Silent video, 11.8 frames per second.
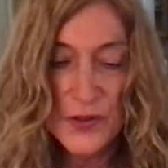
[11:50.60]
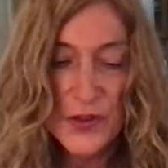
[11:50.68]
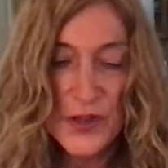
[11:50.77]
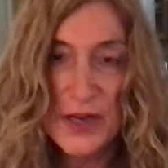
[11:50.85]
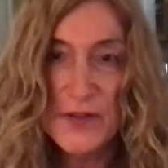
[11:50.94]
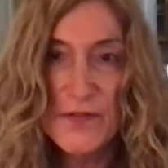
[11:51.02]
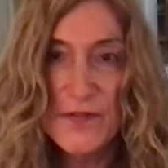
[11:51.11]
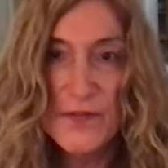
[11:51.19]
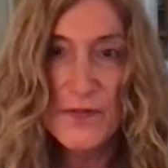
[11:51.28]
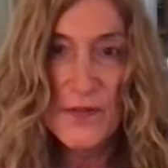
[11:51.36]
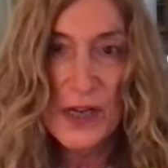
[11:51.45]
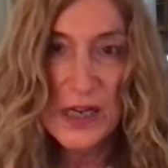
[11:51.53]
the
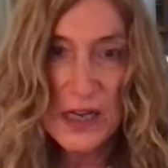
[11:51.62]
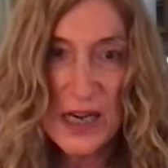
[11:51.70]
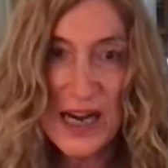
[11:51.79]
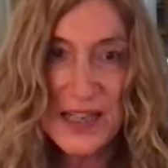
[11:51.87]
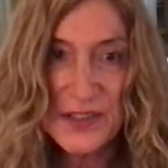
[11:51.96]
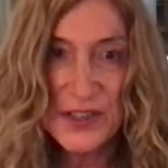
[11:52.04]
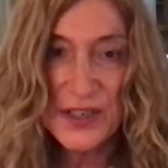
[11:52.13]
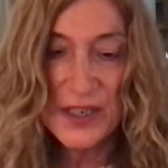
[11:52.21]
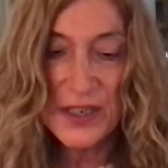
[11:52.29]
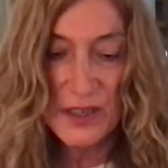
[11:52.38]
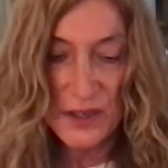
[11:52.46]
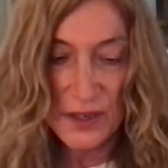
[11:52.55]

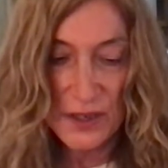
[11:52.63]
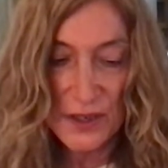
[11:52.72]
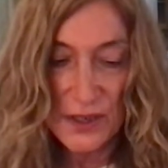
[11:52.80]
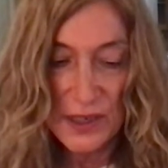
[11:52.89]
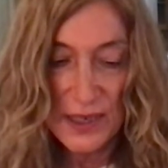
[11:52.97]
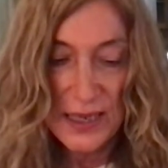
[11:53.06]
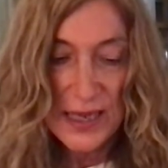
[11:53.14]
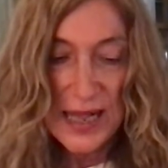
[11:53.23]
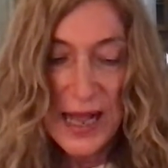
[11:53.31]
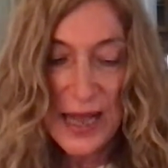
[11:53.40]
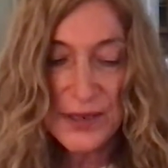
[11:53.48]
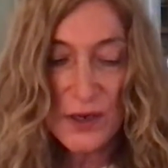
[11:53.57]
consonant r.
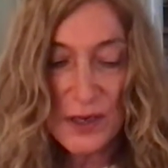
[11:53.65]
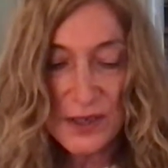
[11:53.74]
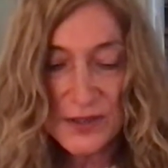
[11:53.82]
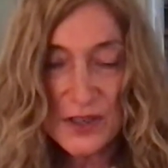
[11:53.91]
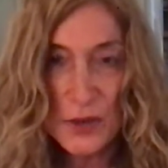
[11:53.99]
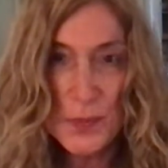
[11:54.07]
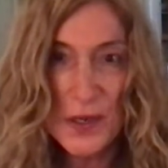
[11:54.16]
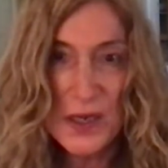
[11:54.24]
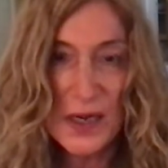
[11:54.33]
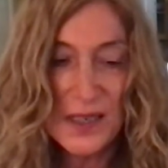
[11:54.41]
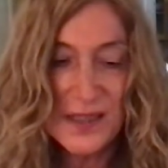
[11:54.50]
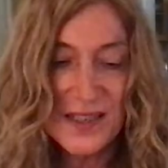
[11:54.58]
And also
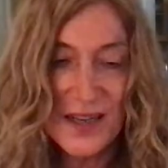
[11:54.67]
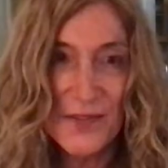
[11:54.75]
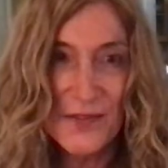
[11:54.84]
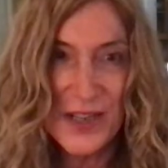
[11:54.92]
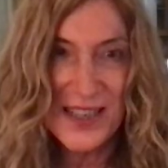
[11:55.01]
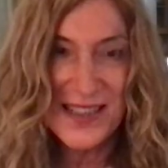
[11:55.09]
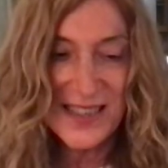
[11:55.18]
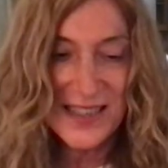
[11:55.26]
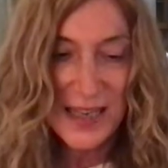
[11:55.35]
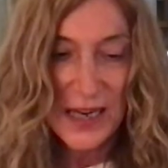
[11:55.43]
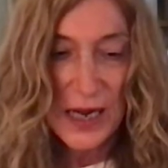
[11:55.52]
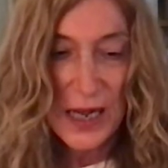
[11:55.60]
because of this
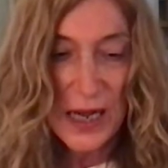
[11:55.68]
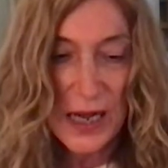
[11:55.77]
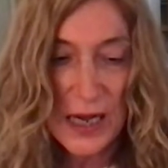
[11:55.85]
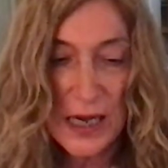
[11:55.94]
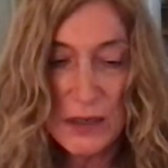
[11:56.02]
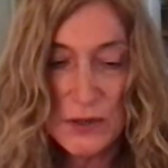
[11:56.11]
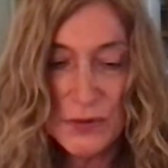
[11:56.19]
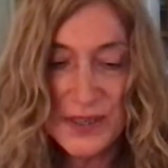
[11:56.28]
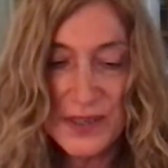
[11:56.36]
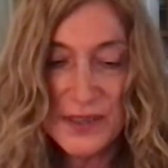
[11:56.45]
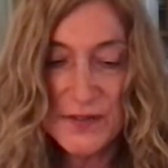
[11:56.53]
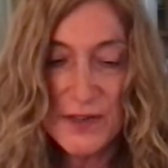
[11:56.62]
arudit
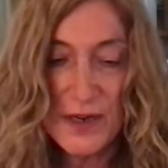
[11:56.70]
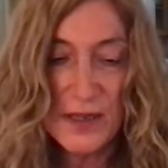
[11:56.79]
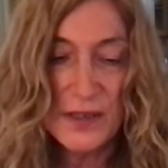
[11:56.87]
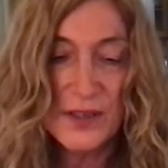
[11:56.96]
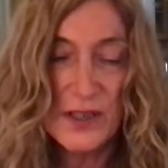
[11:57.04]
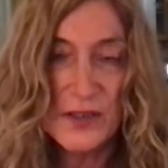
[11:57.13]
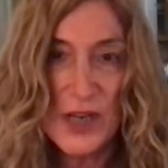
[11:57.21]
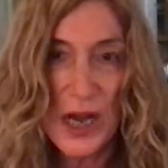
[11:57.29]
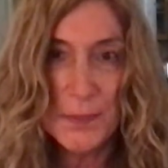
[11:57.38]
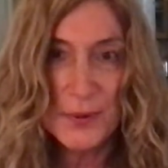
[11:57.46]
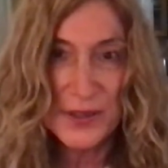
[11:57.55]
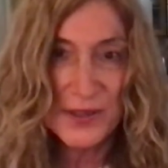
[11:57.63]
savarnasya cha
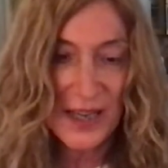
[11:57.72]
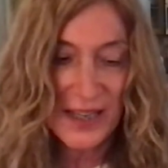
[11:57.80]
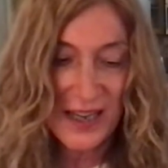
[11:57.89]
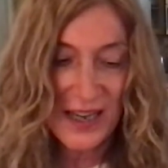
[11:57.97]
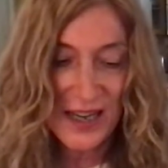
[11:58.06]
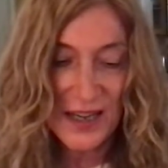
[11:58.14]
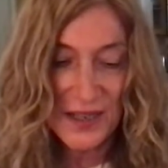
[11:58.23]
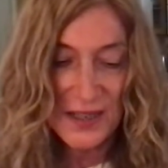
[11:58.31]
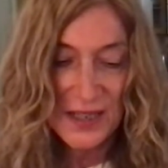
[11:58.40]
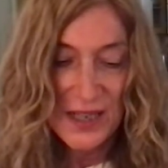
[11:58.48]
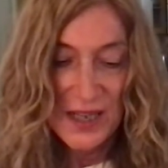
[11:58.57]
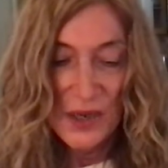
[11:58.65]
pratyayaha,
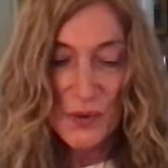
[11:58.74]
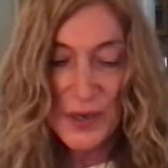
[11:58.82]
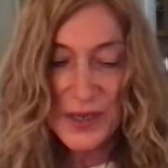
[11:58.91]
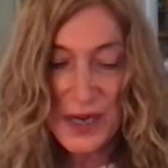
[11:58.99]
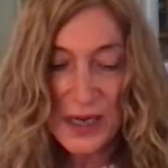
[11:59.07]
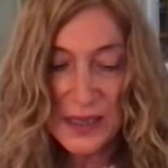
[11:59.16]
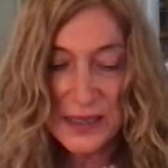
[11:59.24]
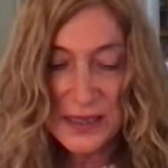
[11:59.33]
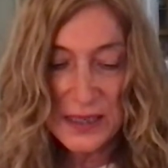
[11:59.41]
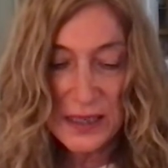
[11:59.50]
when un